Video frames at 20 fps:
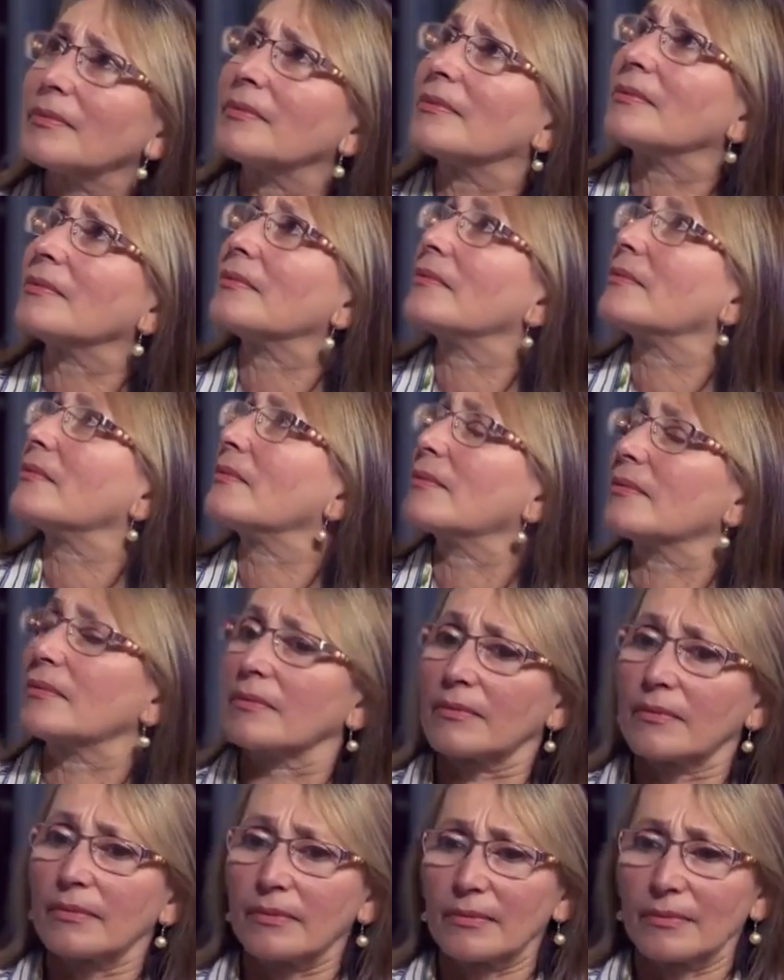
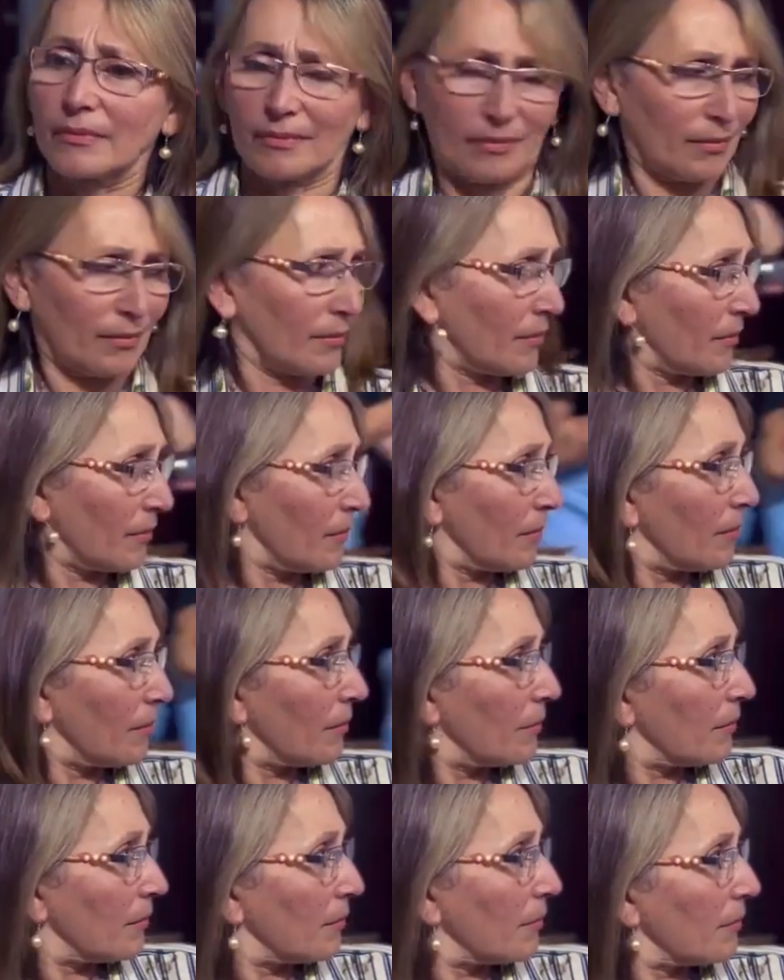
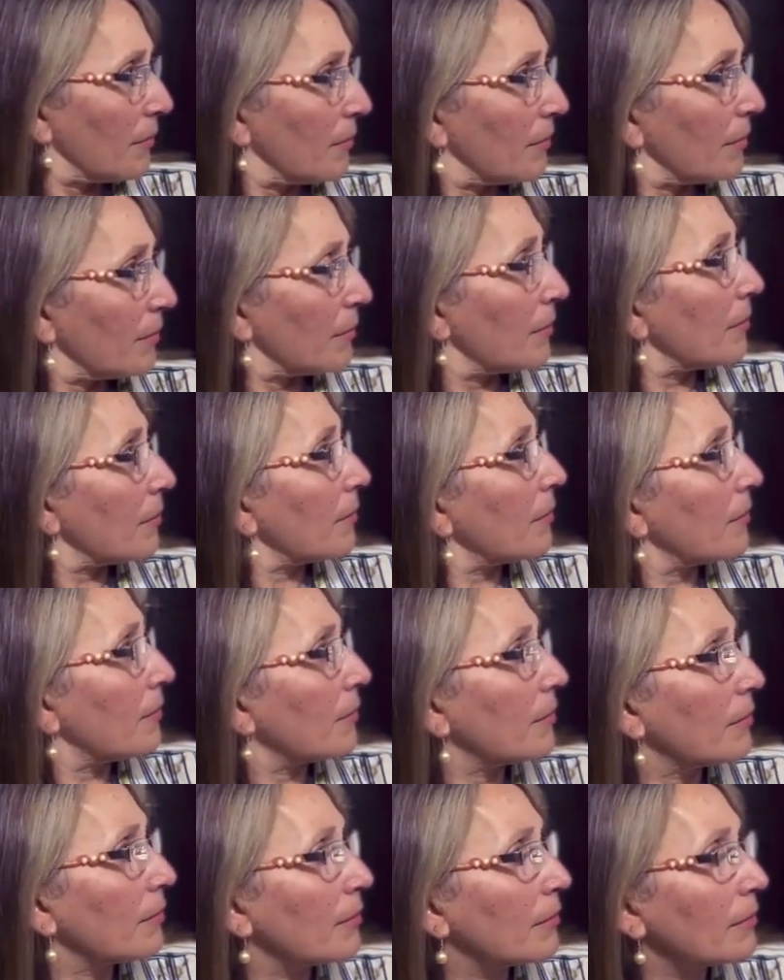
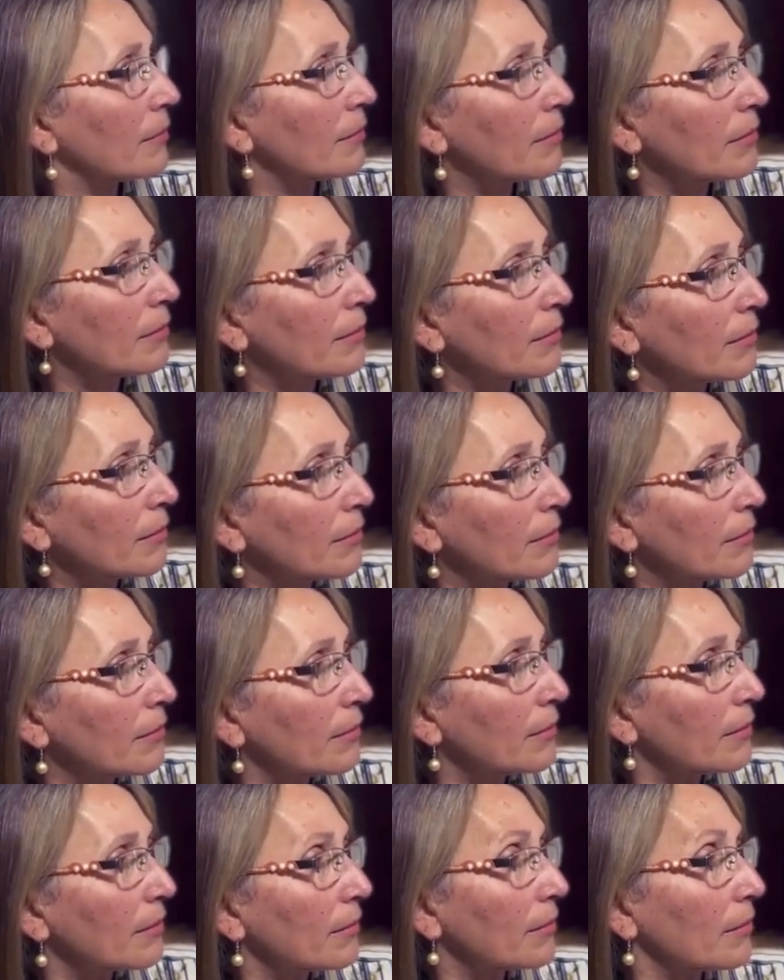
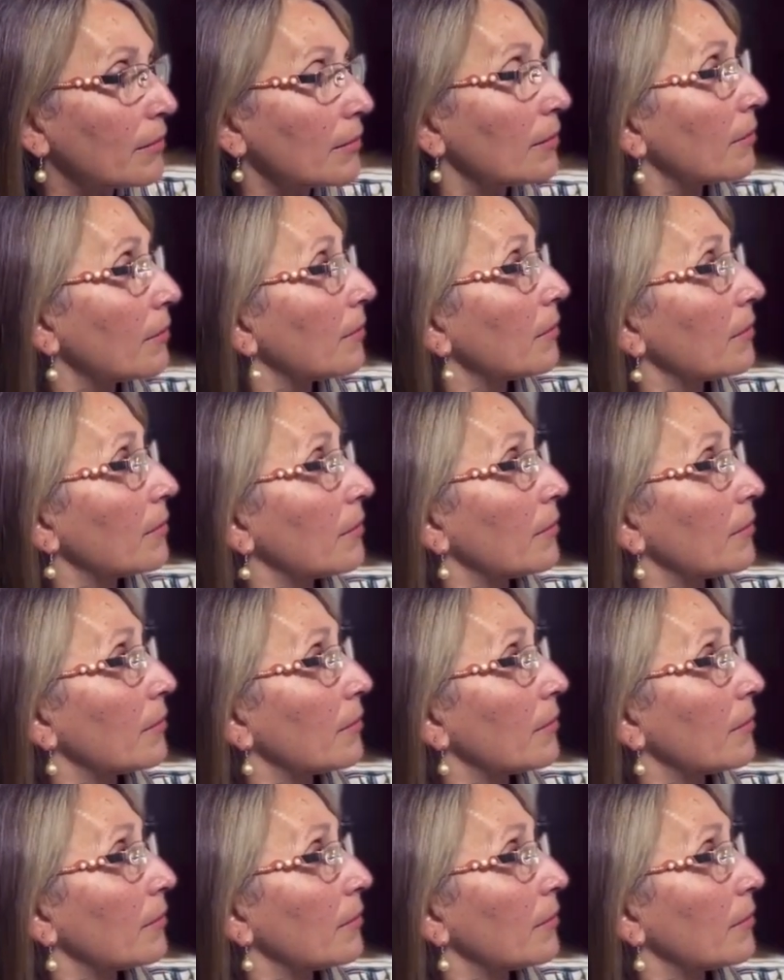Nothing is said.